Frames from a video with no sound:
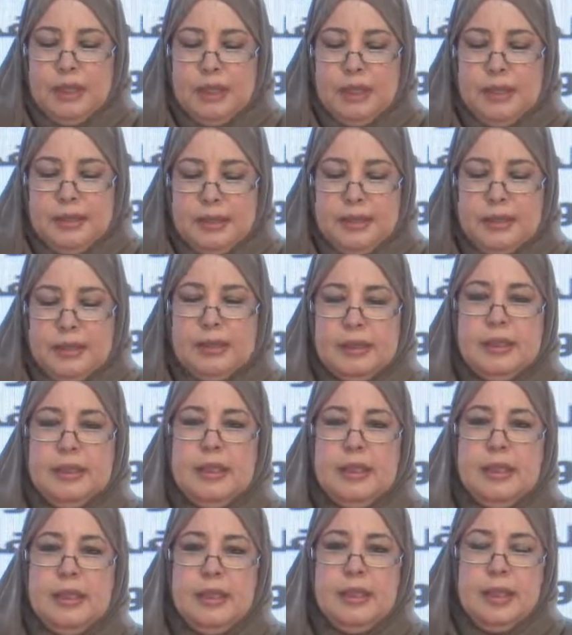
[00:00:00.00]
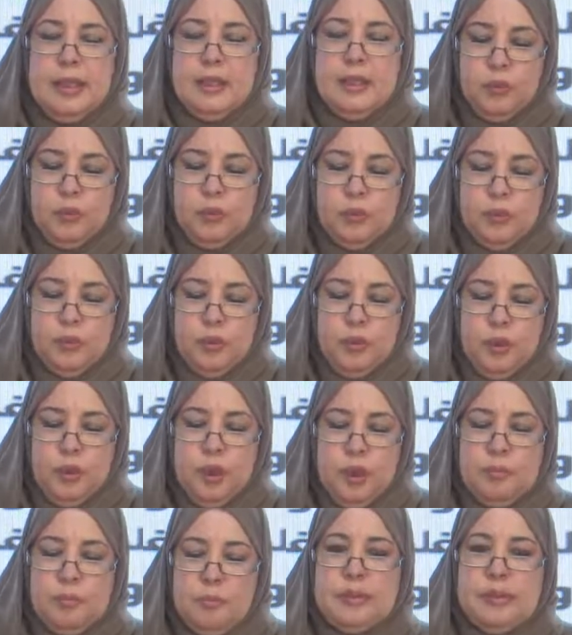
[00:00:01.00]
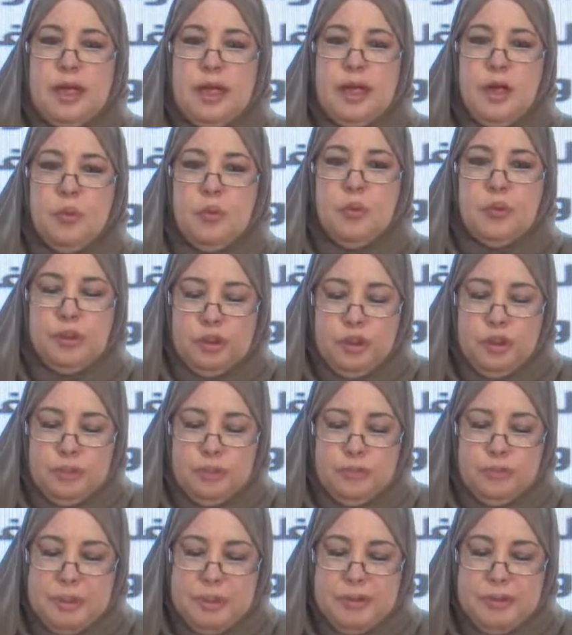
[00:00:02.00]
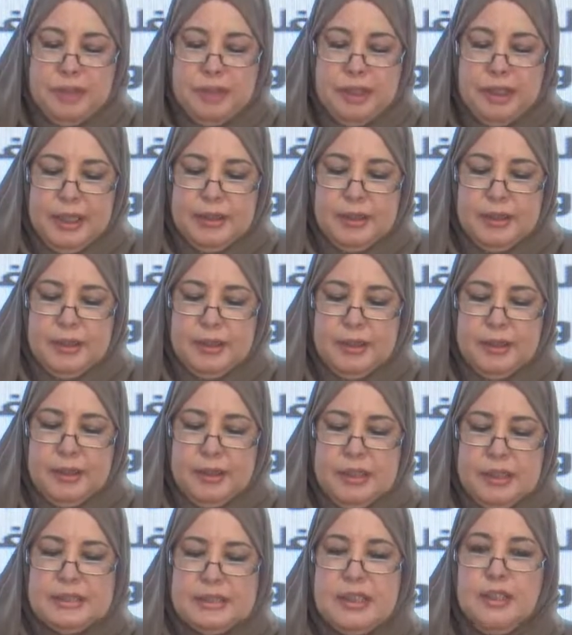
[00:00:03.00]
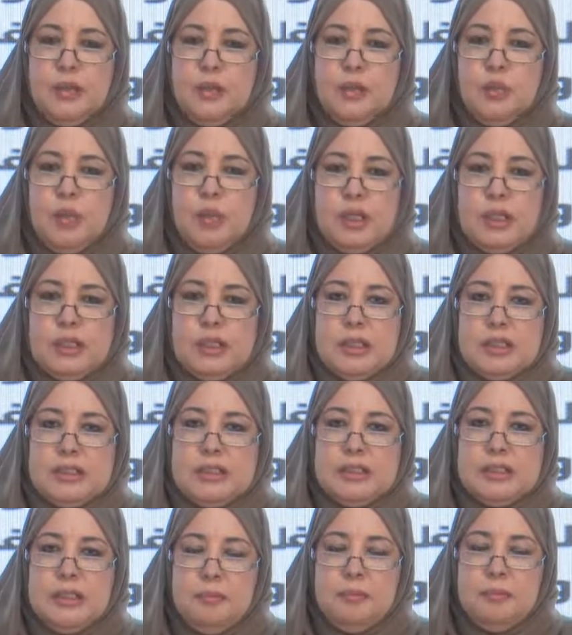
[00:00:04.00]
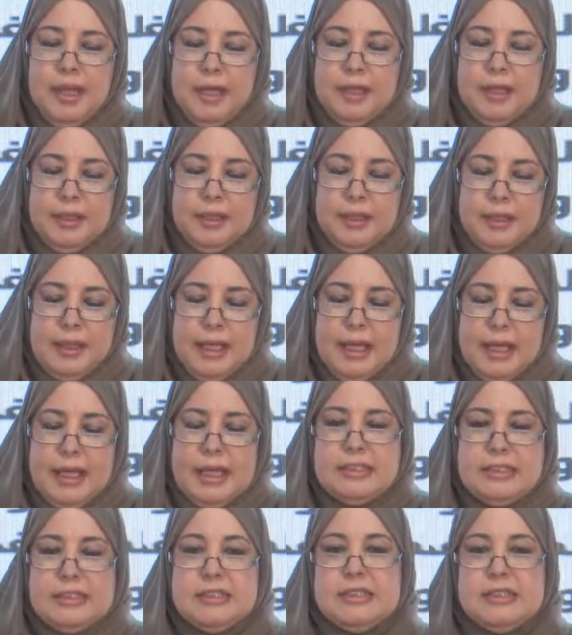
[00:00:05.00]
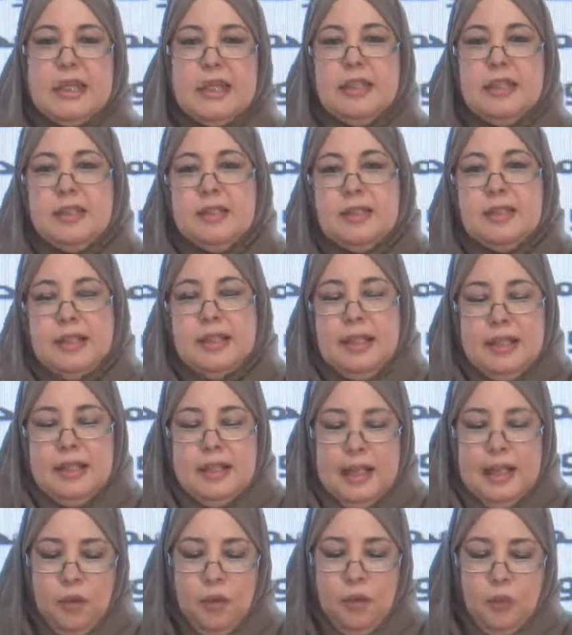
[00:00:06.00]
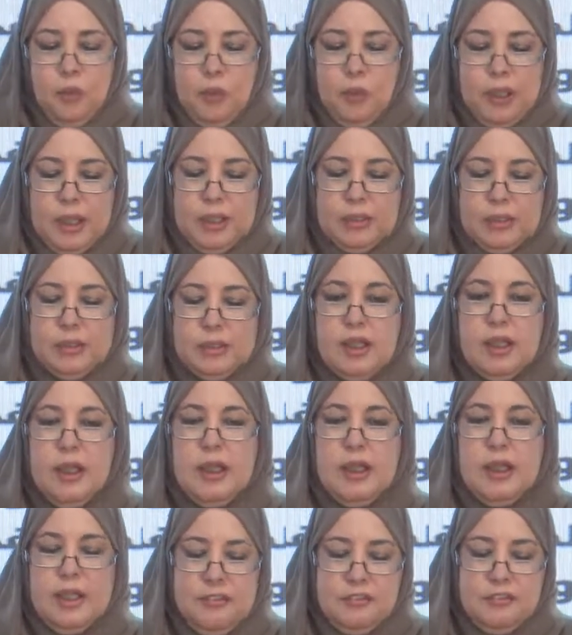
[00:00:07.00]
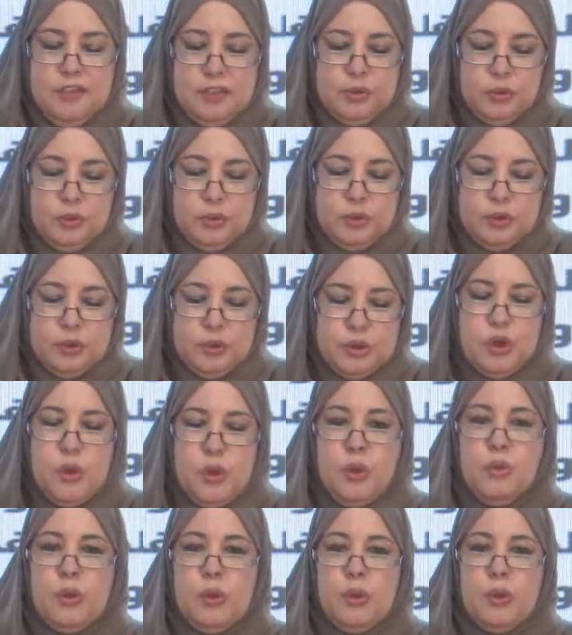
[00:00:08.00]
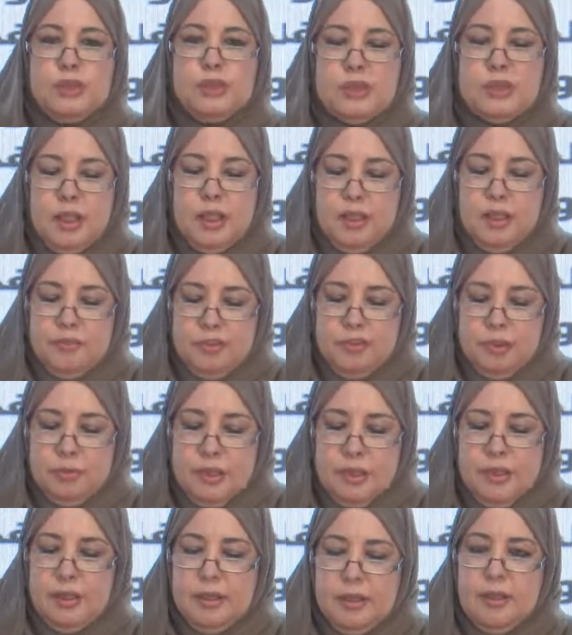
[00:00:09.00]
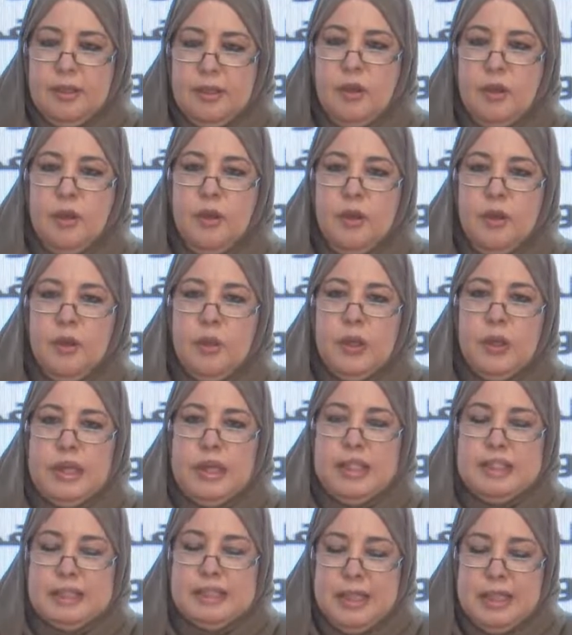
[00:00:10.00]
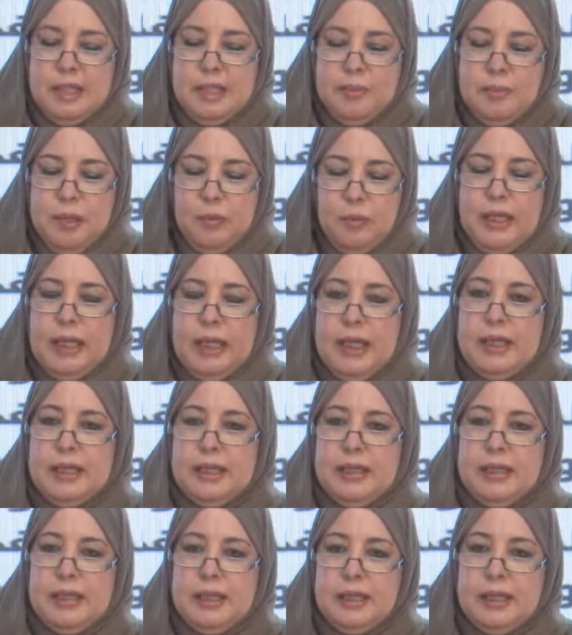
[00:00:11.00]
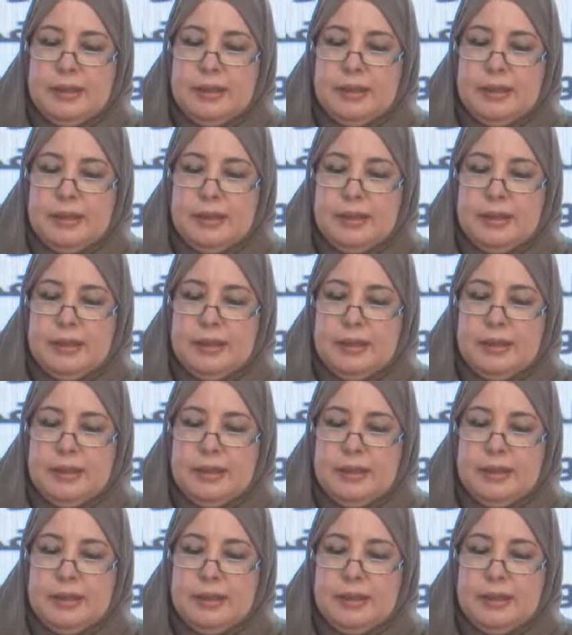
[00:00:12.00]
we confirm that with your collaboration, all, we're going to continue to combat the virus and protect